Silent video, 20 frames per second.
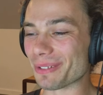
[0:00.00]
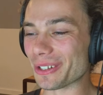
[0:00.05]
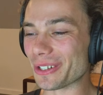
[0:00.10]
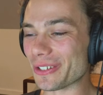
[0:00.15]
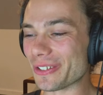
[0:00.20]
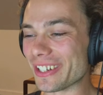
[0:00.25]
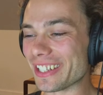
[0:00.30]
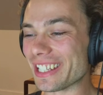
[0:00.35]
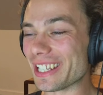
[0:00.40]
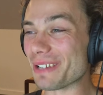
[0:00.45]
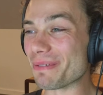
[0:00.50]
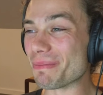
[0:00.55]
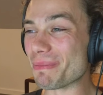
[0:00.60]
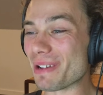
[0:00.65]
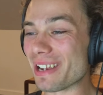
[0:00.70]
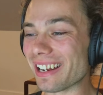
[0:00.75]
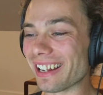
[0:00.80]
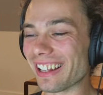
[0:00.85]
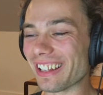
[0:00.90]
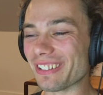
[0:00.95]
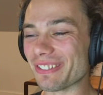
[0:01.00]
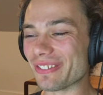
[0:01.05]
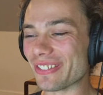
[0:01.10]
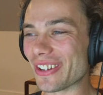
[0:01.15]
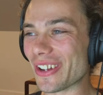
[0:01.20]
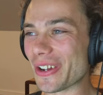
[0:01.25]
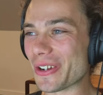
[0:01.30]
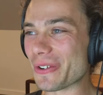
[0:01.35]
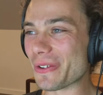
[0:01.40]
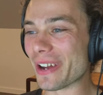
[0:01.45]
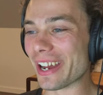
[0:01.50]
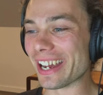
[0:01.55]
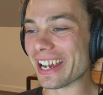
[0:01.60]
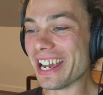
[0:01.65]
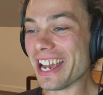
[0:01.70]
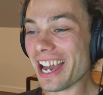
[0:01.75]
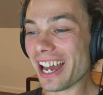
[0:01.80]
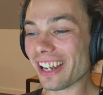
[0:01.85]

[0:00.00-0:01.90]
blue in the middle of nowhere.